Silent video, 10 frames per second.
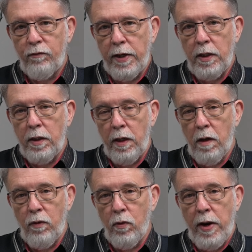of taking care
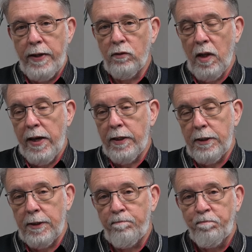of their eggs like
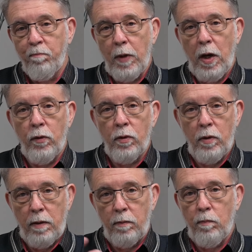uh,
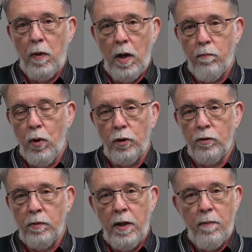other uh,
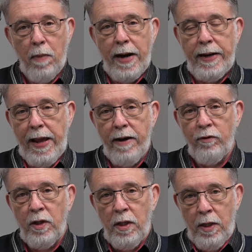birds might
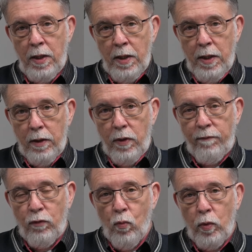have.
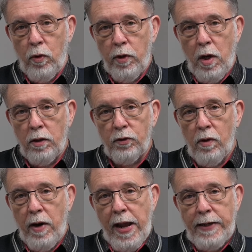If they're, when their youngs
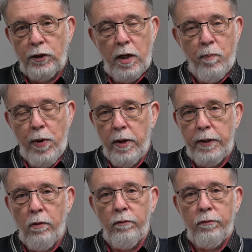are hatched, they apparently
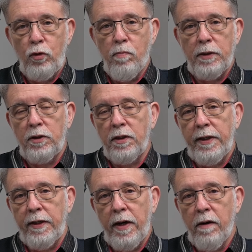don't do much to
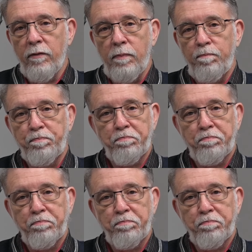take care of them,